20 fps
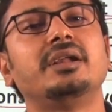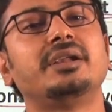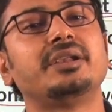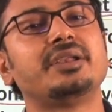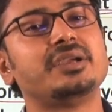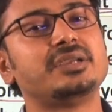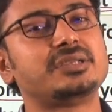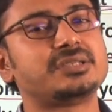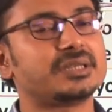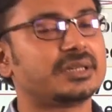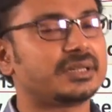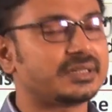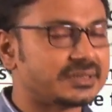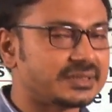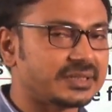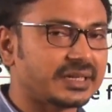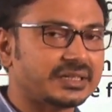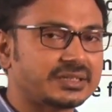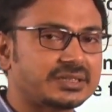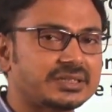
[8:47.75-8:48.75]
richer
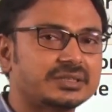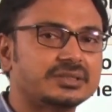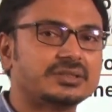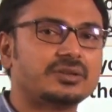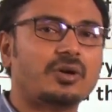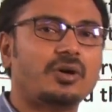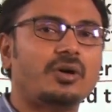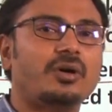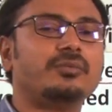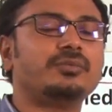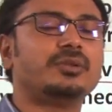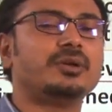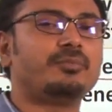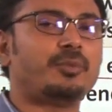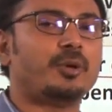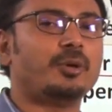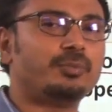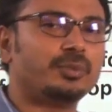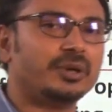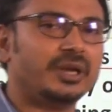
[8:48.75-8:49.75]
section of the
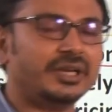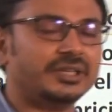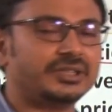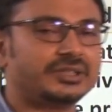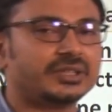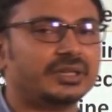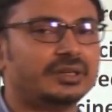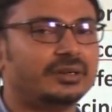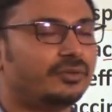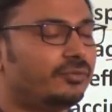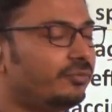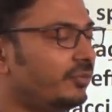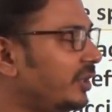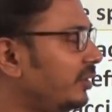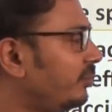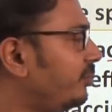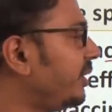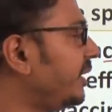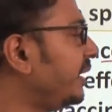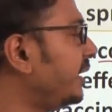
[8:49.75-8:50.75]
population will
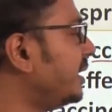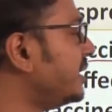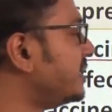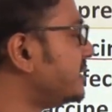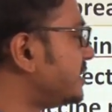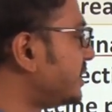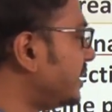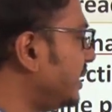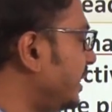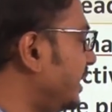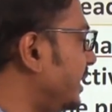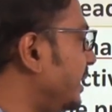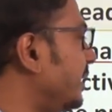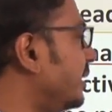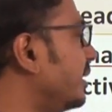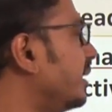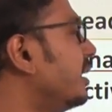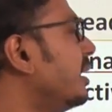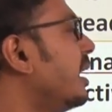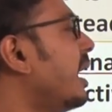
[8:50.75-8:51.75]
be
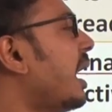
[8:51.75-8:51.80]
easily